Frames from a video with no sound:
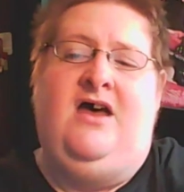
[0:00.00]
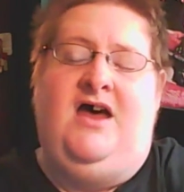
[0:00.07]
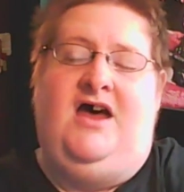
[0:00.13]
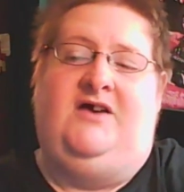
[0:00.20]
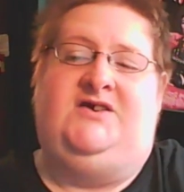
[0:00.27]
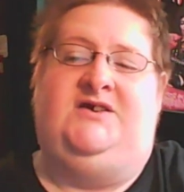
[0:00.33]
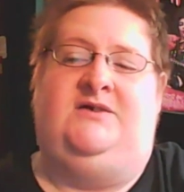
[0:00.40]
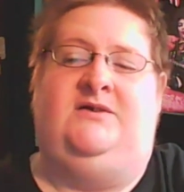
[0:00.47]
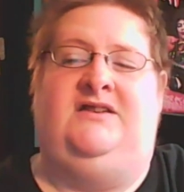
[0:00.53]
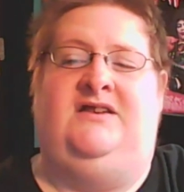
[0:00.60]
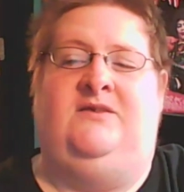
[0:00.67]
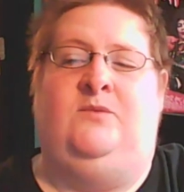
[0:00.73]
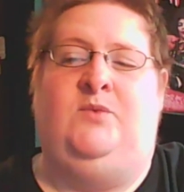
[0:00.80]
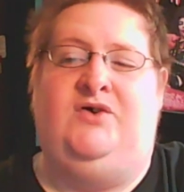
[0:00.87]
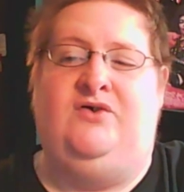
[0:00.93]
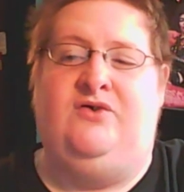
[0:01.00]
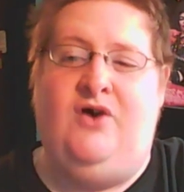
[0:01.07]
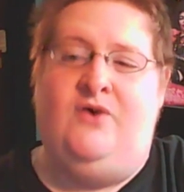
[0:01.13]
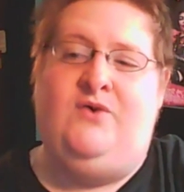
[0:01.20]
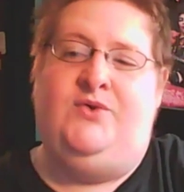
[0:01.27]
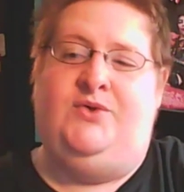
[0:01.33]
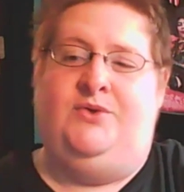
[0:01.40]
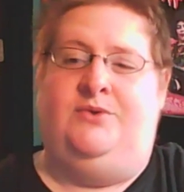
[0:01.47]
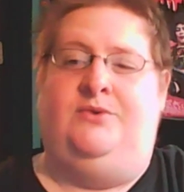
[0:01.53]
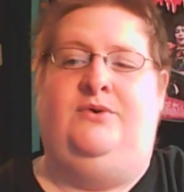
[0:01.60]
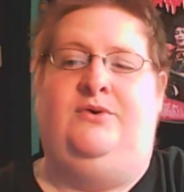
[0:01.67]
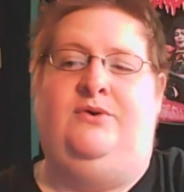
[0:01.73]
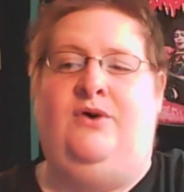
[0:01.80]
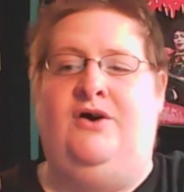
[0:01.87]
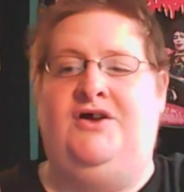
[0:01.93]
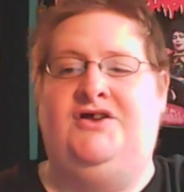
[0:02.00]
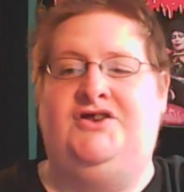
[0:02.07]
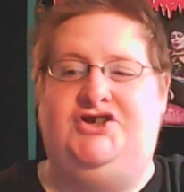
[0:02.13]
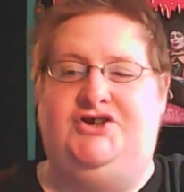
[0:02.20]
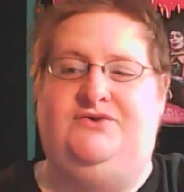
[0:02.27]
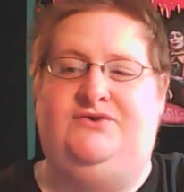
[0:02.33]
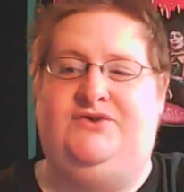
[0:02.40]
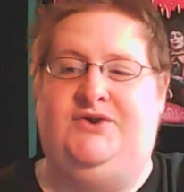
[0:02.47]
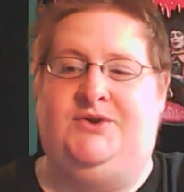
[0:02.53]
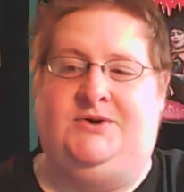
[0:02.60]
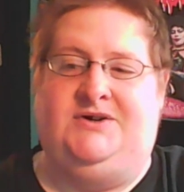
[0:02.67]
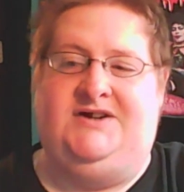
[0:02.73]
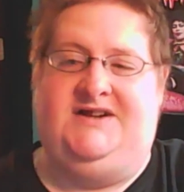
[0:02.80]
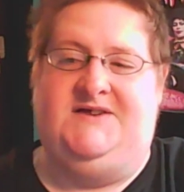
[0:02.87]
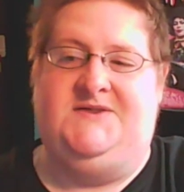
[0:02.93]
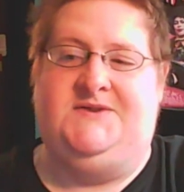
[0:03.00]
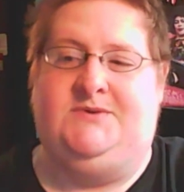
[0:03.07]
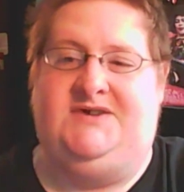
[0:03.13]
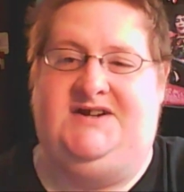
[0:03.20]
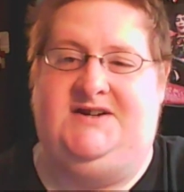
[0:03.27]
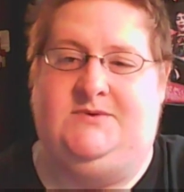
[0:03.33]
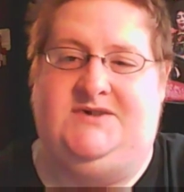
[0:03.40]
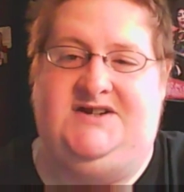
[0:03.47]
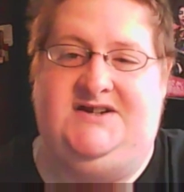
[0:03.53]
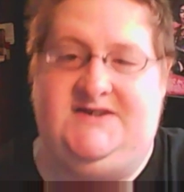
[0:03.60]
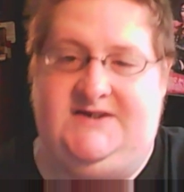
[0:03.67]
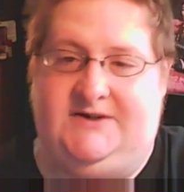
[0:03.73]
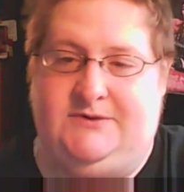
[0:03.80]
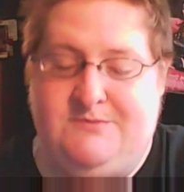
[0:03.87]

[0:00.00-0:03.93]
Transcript: Actually, and then we'll go through June 30th, 2022.